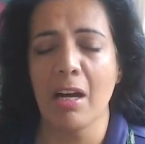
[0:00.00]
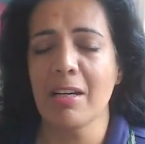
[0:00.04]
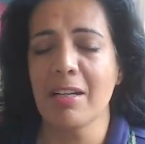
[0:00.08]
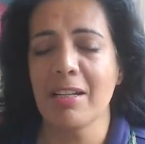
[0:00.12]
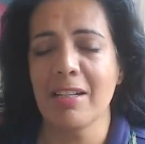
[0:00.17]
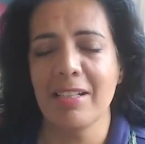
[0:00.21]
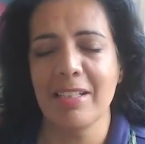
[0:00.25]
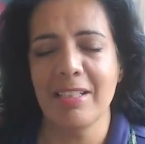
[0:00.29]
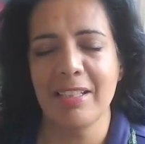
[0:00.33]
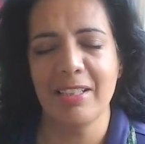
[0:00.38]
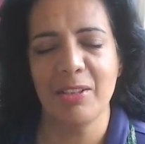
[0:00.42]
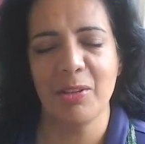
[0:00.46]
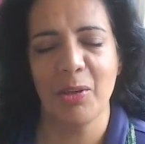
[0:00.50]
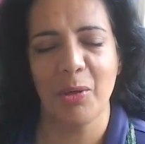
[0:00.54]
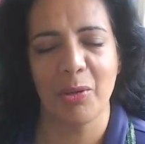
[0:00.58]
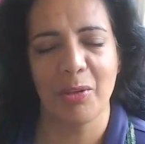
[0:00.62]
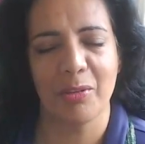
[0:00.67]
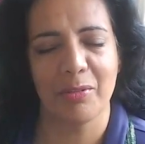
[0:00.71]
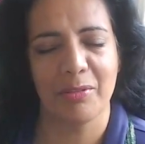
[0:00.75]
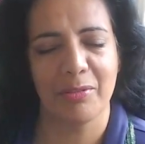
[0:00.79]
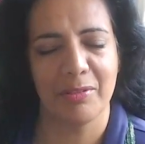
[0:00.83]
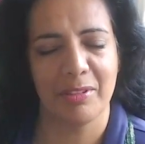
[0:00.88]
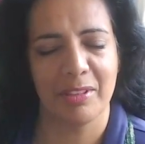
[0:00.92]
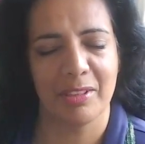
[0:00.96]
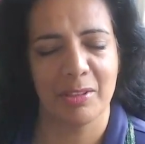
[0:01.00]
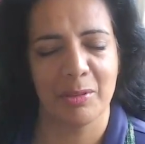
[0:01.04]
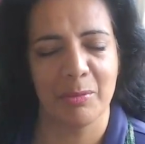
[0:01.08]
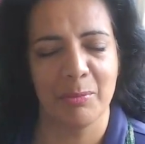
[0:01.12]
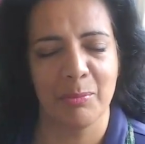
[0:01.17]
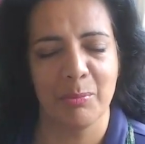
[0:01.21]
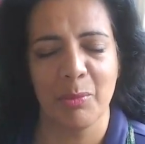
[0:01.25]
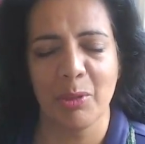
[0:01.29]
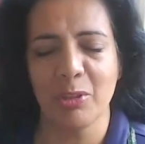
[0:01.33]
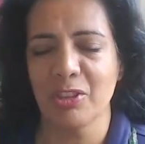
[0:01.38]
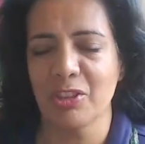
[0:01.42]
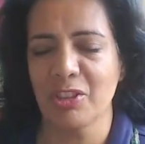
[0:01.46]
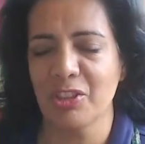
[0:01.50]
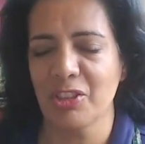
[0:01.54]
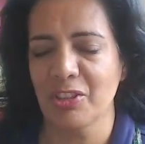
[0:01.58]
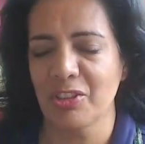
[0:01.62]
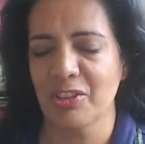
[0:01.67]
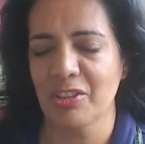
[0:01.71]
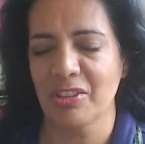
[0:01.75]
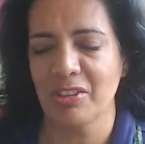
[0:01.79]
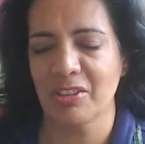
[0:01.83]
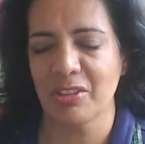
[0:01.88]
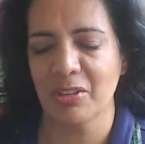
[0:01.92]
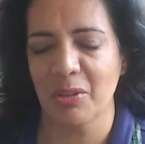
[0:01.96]
ugly or if it's
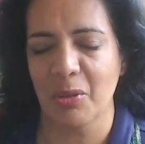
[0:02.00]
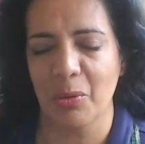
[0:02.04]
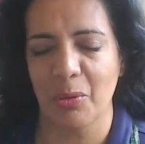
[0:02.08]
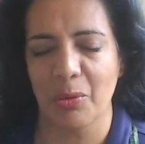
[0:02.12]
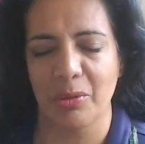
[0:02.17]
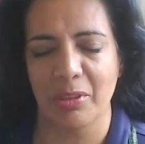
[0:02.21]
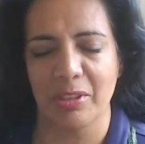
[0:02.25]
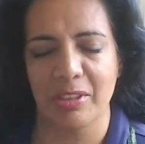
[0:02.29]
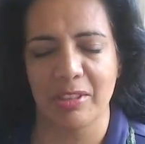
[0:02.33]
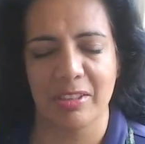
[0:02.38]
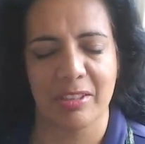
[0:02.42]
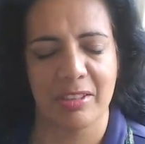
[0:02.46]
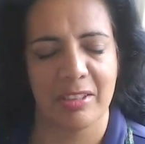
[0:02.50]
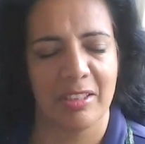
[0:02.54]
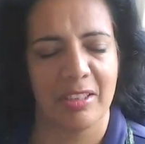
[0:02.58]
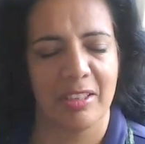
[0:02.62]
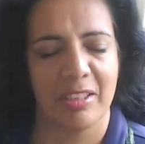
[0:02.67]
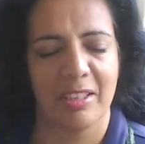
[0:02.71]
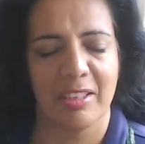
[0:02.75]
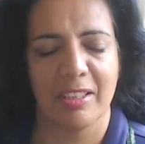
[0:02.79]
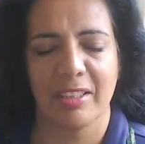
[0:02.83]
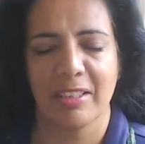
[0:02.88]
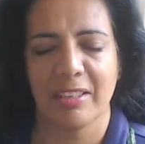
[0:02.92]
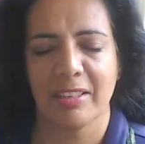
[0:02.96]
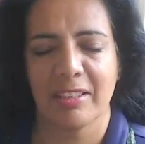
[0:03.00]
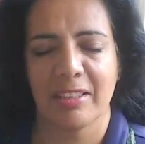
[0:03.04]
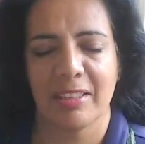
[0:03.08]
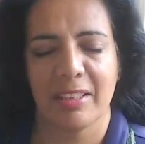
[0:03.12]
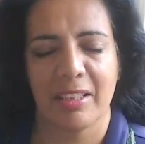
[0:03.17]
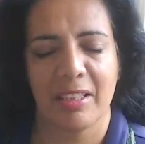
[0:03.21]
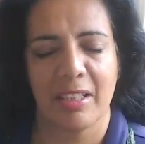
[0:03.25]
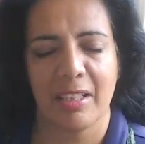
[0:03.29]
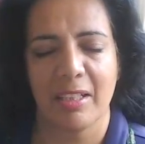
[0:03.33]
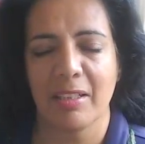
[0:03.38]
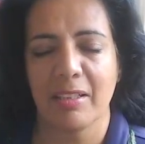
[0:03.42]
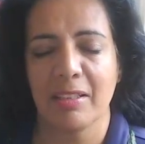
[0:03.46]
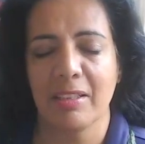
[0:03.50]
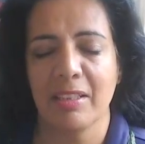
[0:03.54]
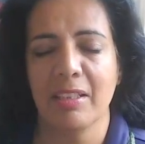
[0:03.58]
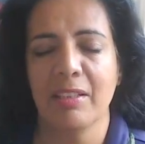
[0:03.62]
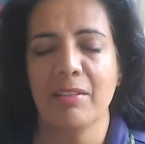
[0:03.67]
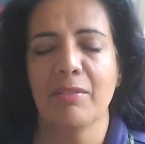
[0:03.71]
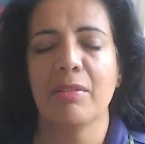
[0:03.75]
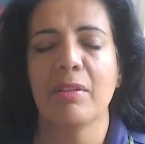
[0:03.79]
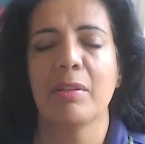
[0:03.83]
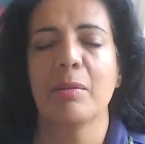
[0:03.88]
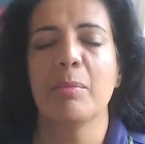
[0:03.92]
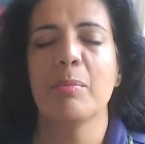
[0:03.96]
monstrous or it's
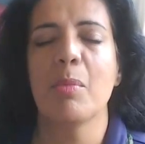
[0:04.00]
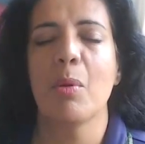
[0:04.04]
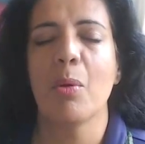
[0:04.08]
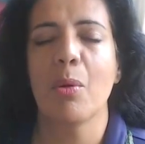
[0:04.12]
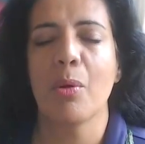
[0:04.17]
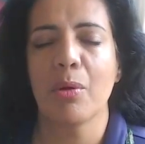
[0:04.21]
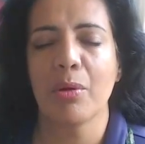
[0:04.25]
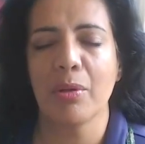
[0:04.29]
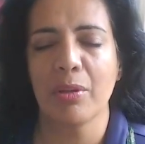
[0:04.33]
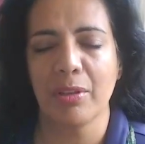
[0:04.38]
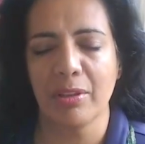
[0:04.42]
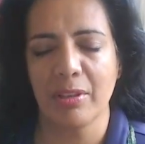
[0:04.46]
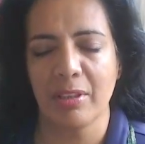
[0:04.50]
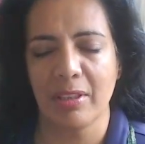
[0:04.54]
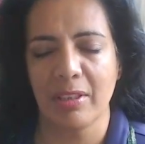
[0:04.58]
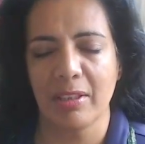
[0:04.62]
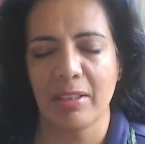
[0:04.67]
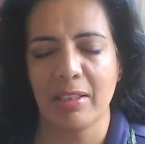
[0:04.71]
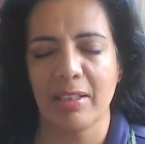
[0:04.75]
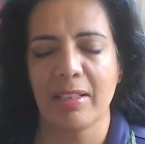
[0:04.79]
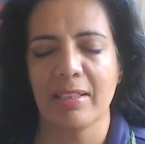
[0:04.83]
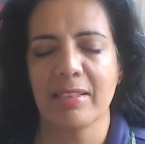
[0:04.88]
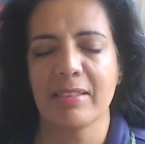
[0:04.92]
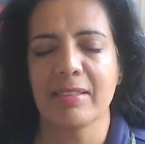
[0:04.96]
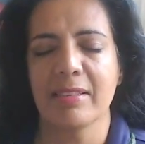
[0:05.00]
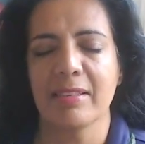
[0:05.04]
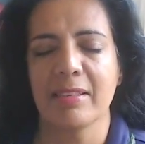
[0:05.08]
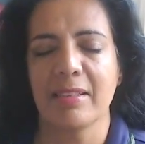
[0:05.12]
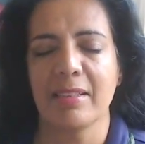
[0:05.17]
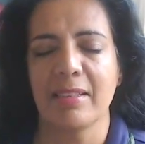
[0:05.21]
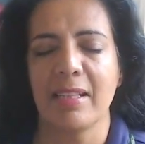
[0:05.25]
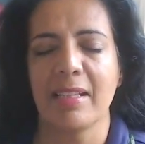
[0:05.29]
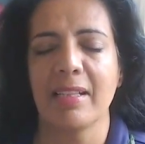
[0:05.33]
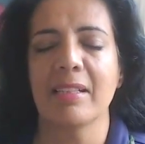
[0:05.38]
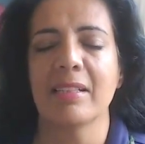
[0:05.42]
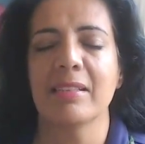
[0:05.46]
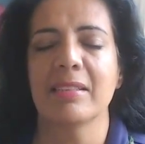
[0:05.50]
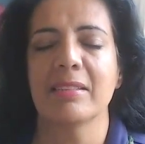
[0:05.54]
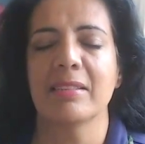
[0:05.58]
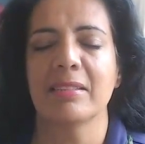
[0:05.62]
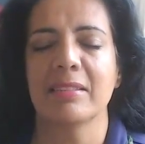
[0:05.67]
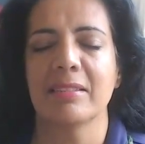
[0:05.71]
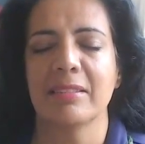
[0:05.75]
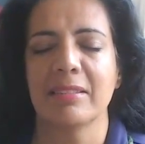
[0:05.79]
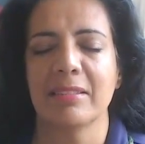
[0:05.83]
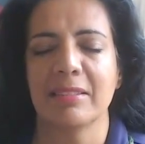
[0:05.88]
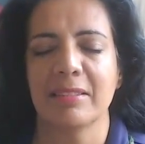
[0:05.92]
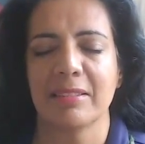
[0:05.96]
even more, let's let
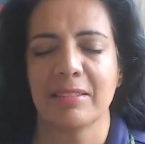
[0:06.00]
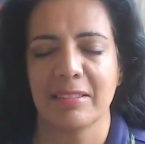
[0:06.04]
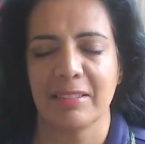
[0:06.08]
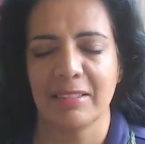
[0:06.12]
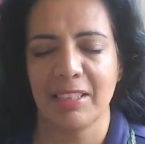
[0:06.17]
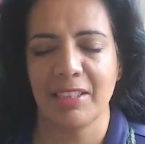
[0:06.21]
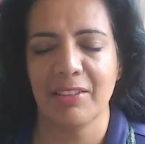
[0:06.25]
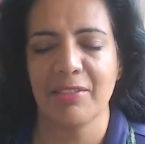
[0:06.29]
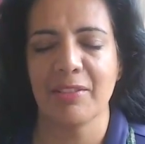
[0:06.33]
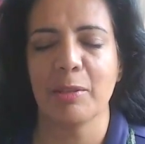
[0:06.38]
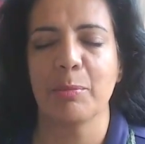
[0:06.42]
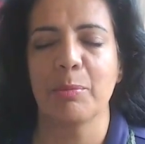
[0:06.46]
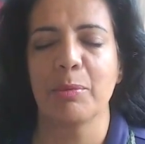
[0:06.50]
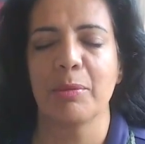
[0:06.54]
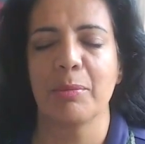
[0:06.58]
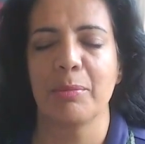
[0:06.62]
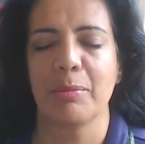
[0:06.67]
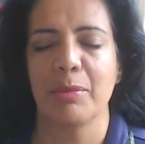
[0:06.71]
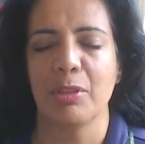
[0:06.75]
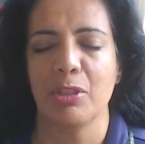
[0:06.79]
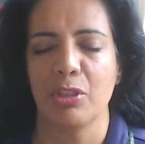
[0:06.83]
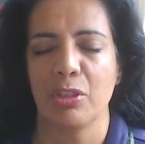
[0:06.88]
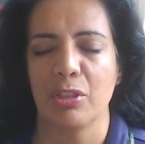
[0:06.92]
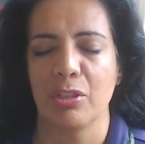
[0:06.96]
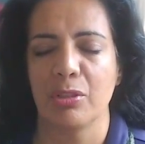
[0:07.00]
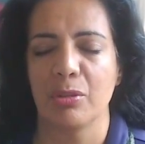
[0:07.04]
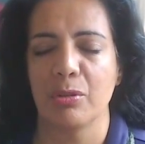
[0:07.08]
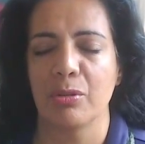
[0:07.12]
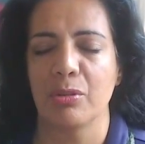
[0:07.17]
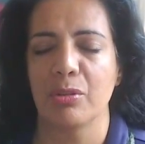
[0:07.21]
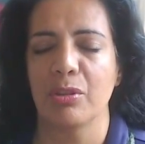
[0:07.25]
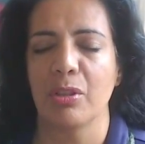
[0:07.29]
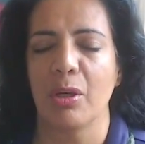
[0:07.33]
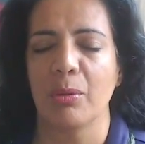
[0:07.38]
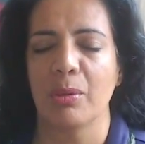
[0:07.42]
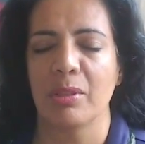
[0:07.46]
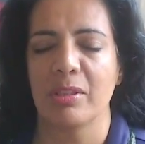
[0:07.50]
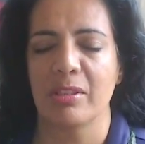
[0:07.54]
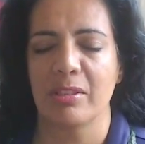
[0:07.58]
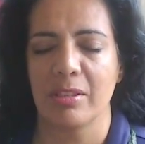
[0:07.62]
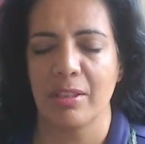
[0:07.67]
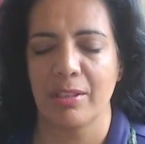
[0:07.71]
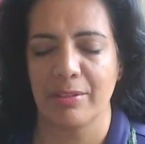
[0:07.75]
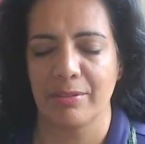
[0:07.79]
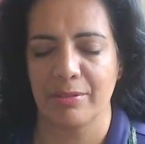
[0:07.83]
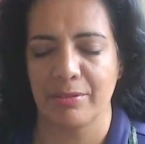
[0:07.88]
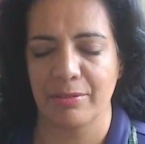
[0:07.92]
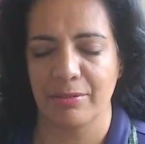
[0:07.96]
us give it permission to show
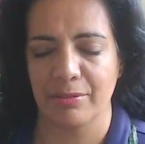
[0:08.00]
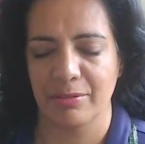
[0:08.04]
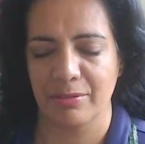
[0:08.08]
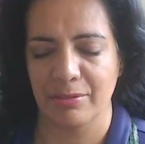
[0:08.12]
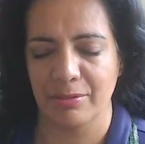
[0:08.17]
itself